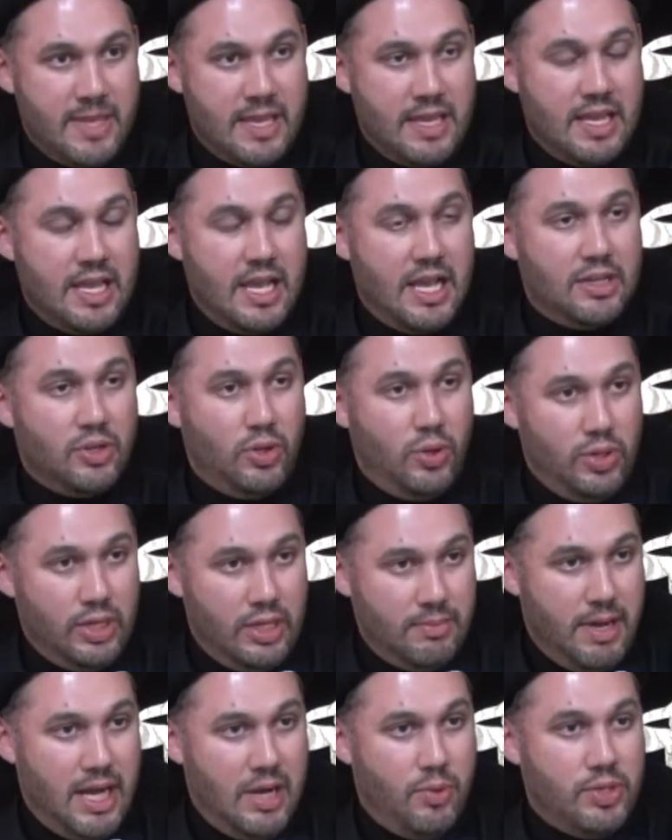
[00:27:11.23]
and
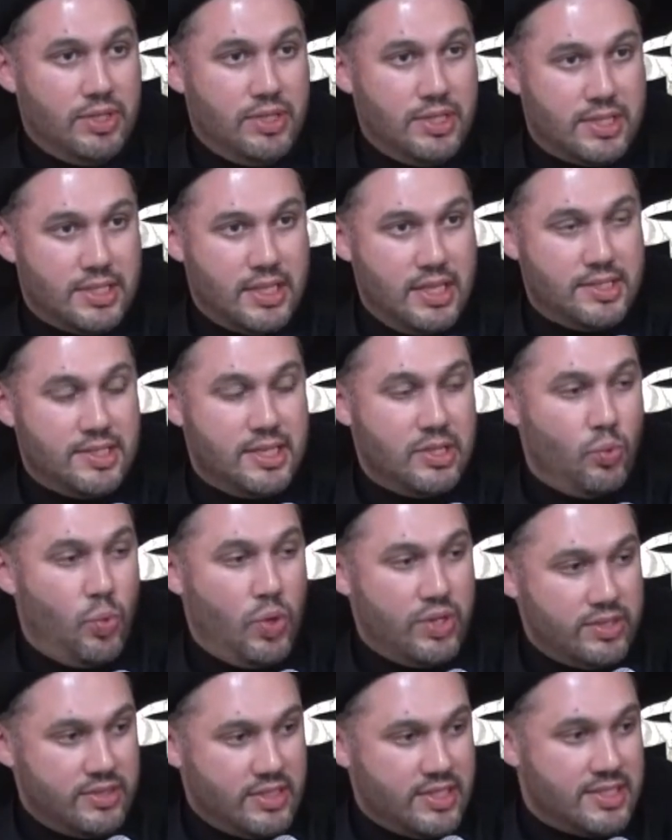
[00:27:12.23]
ulama were discussing whether
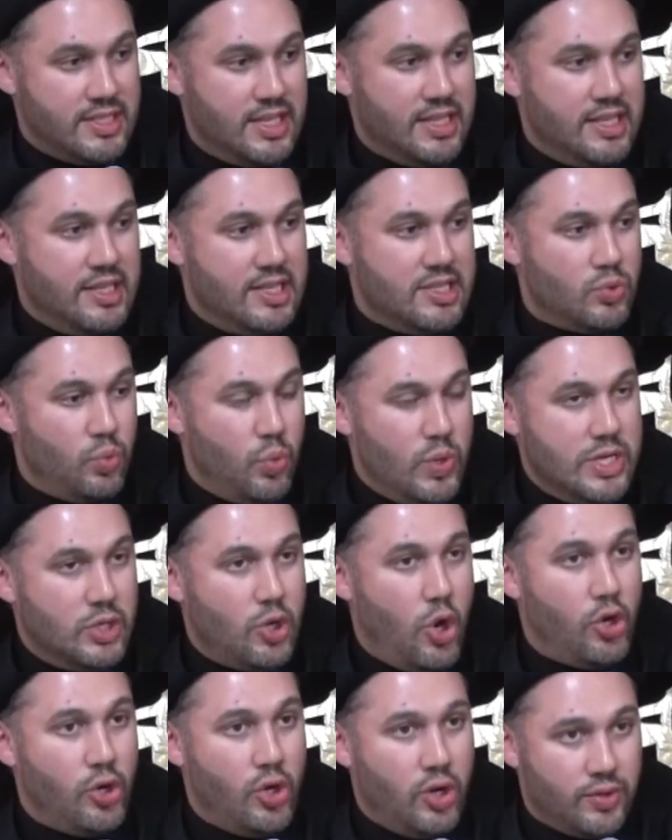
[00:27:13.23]
the sunnah is weak or
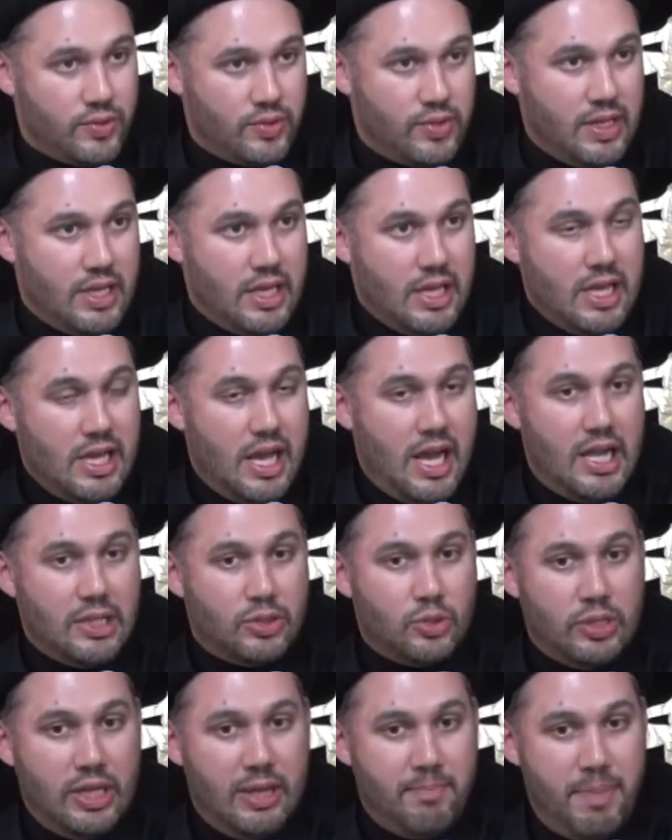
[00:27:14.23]
not,
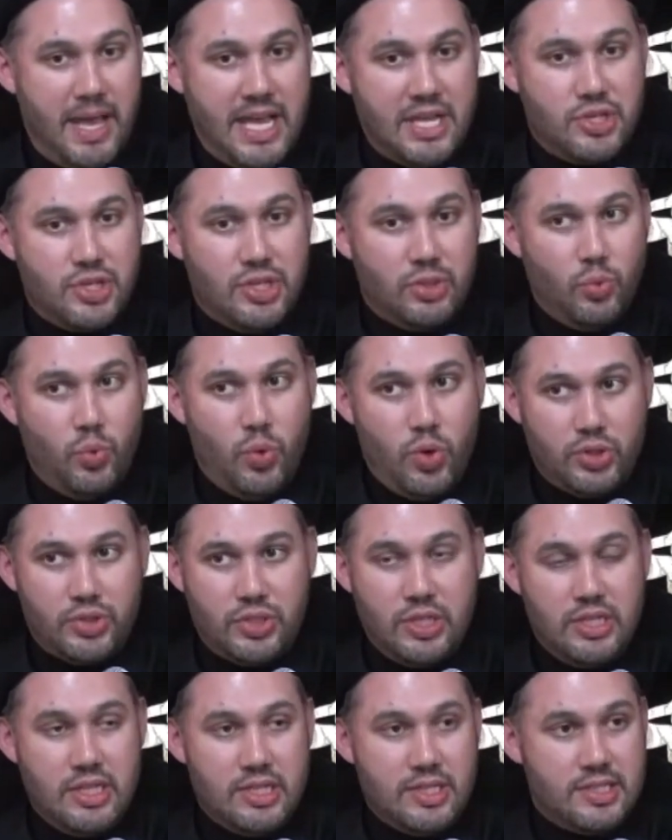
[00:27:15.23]
Ayatollah Bahjat walked in
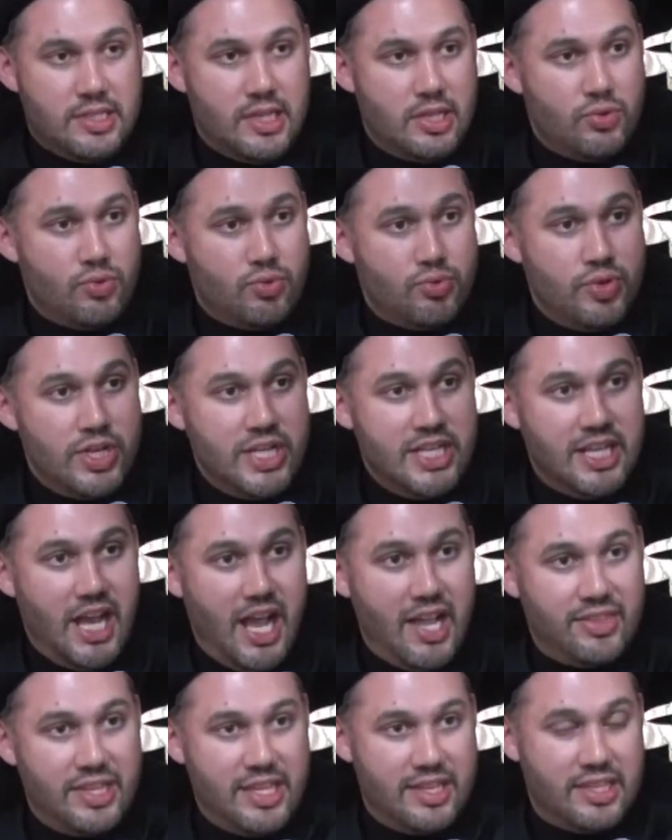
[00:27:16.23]
and said, read
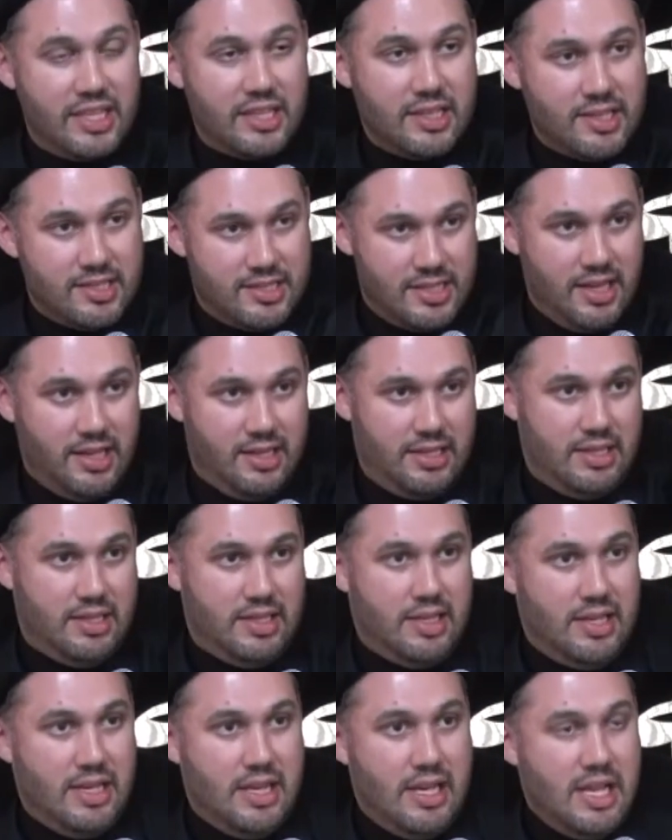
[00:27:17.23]
Hadith Kisa.
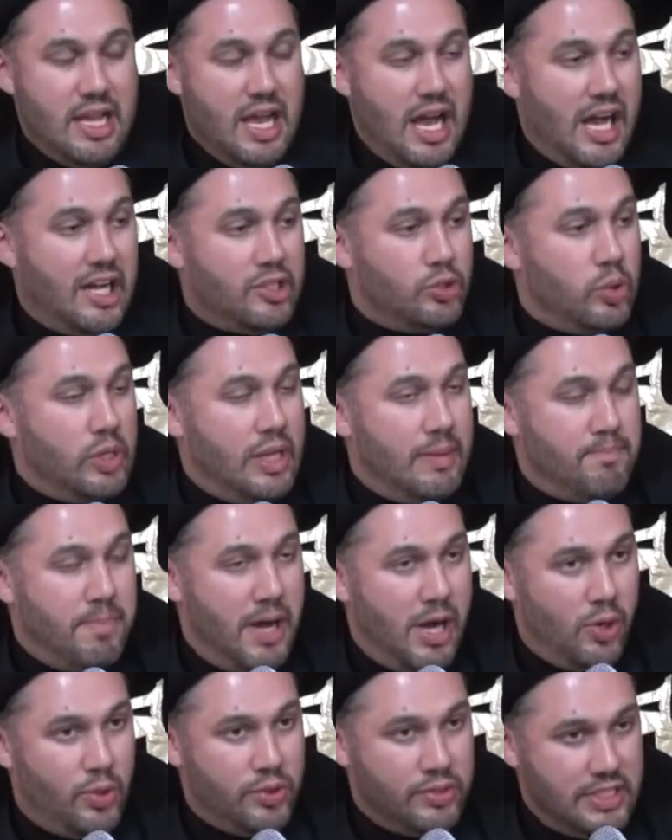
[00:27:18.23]
Ayatollah
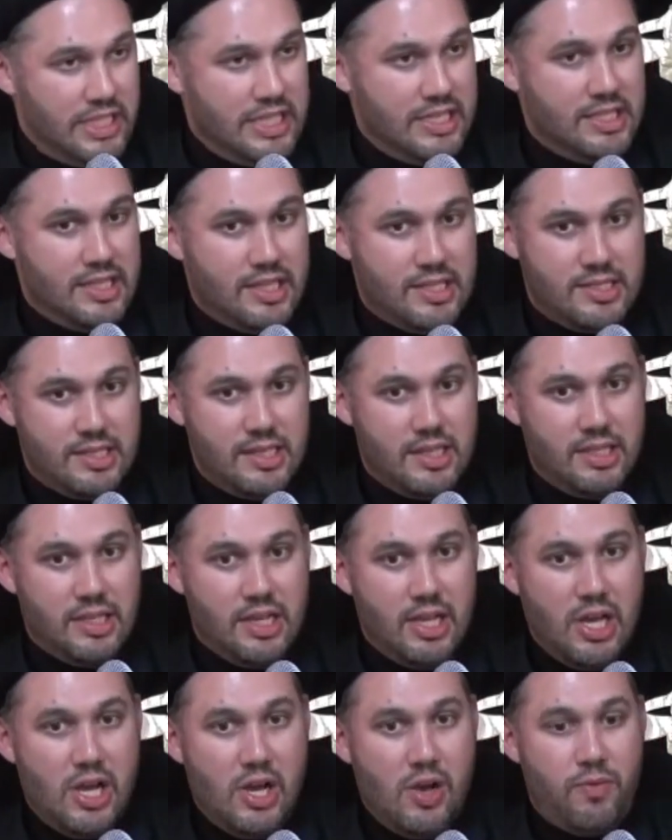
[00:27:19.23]
Bahuddiniya said,
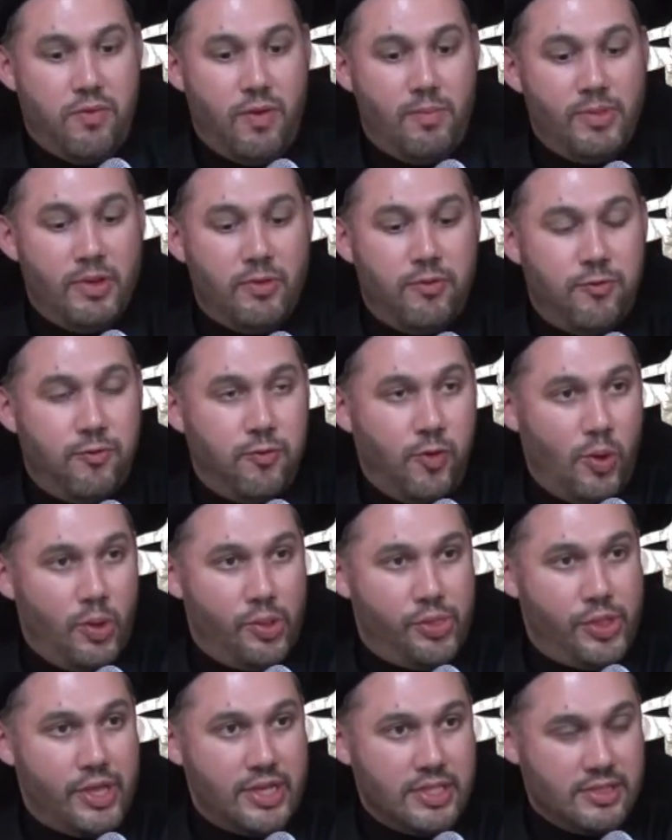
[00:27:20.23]
from the four
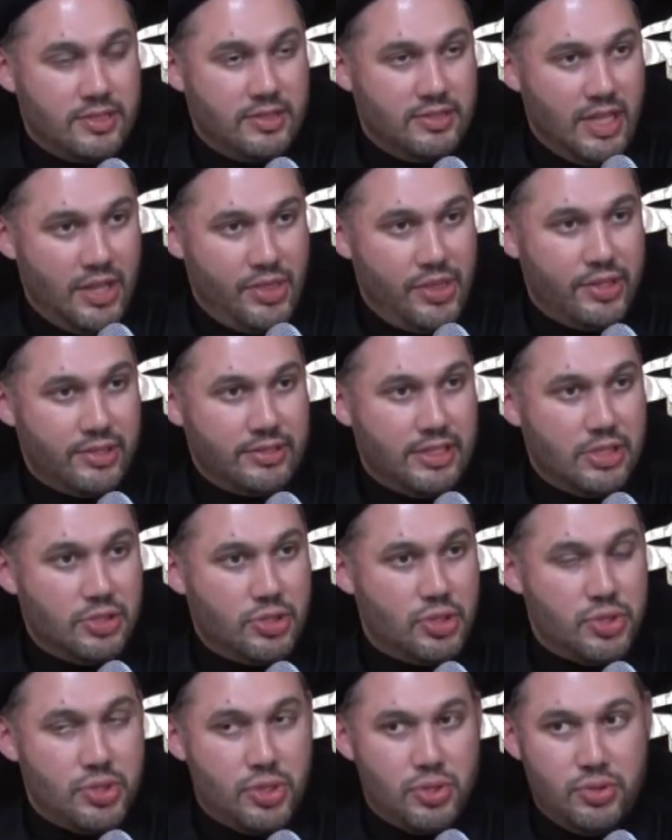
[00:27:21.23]
things another that you
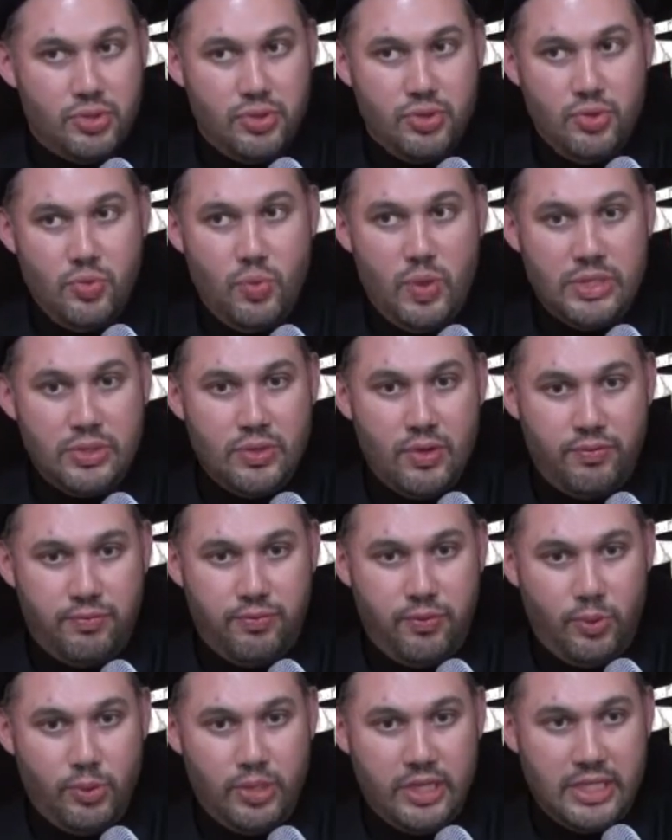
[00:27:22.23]
should do when you're
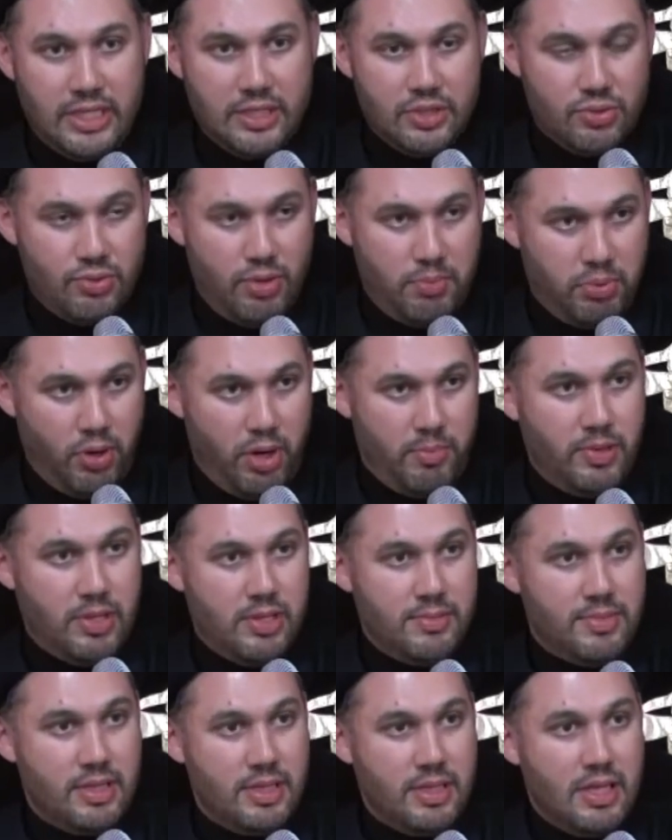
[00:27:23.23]
falling into a problem,
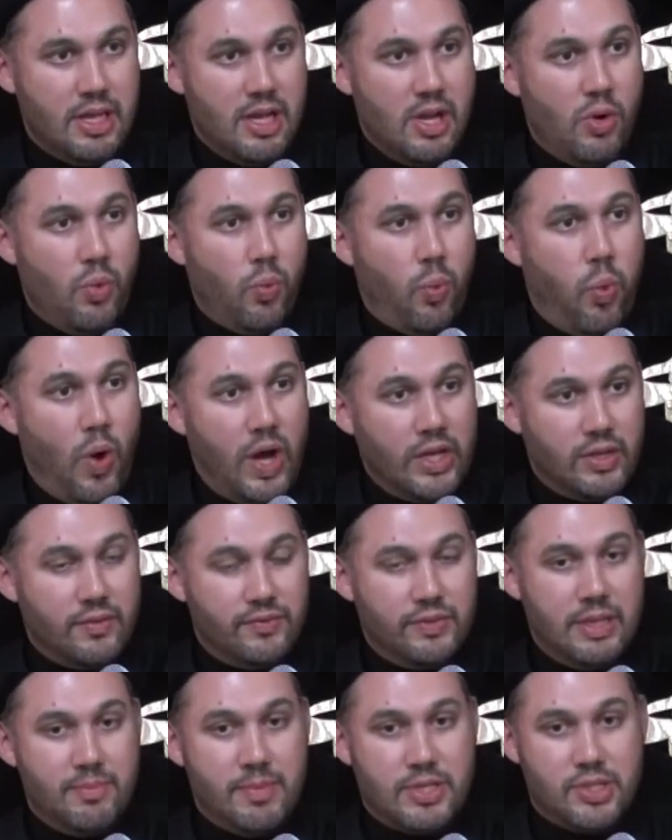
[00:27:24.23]
one of
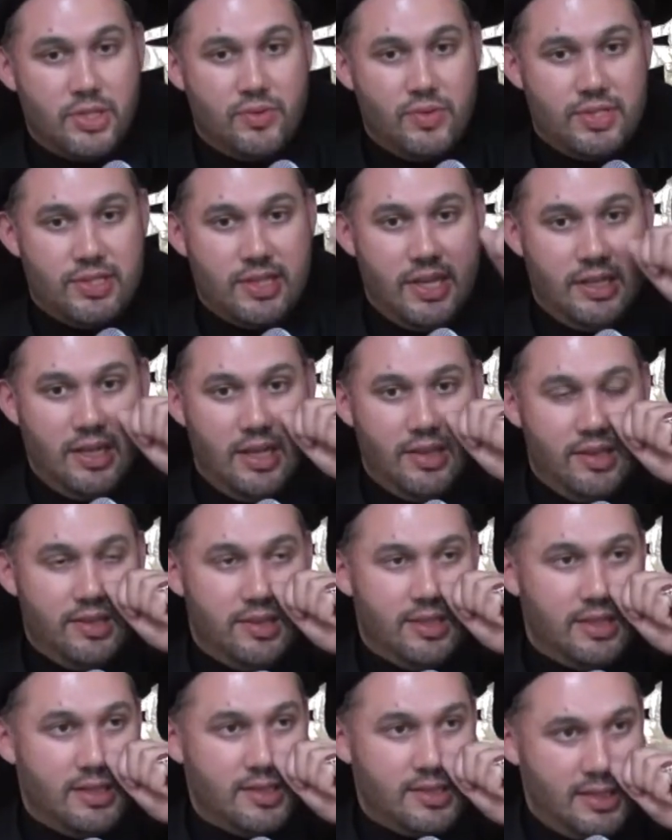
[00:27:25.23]
them is to recite Hadith
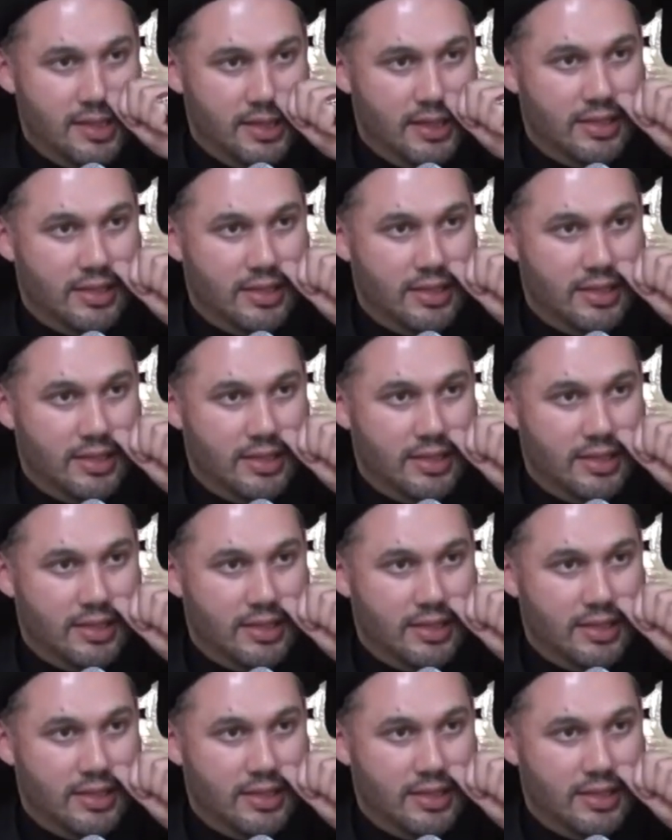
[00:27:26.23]
Kisa.